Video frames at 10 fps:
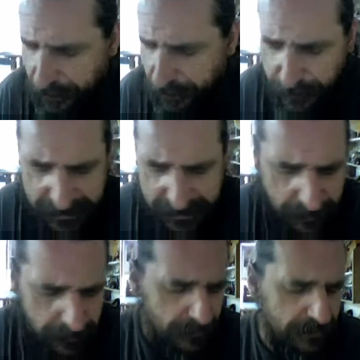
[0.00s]
The reason
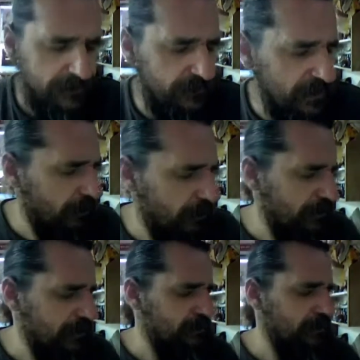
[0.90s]
I'm doing this video
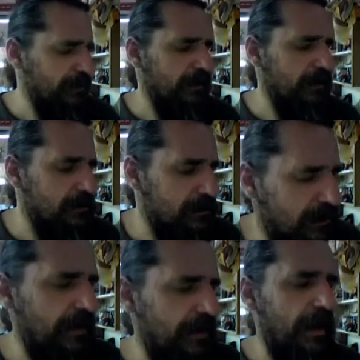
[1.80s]
is because
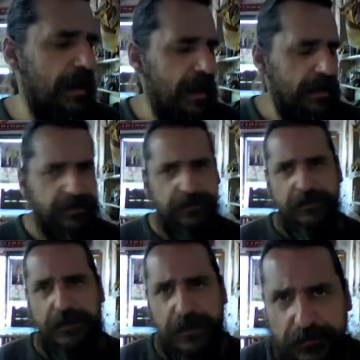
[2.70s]
I did
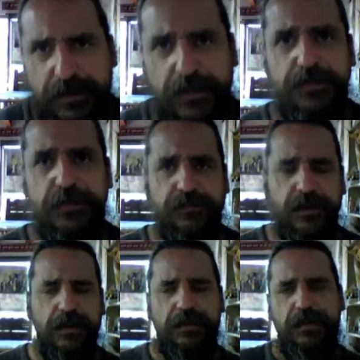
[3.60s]

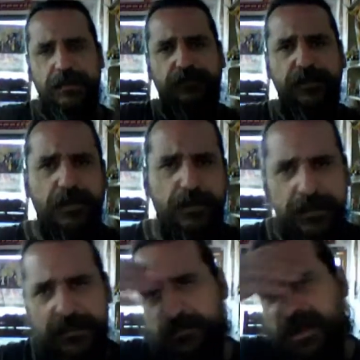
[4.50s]
the video
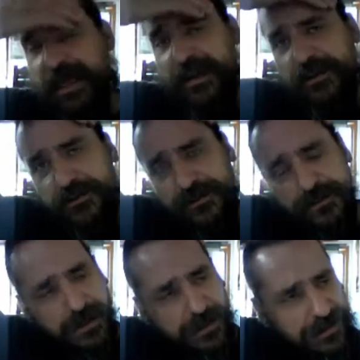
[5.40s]
in Spanish,
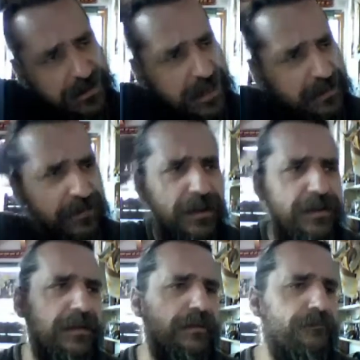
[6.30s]
kind of like
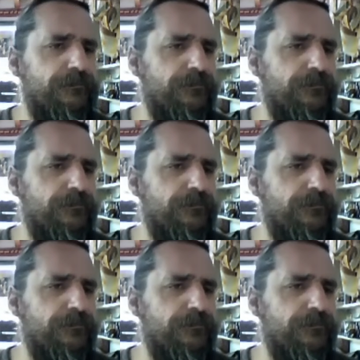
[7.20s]
to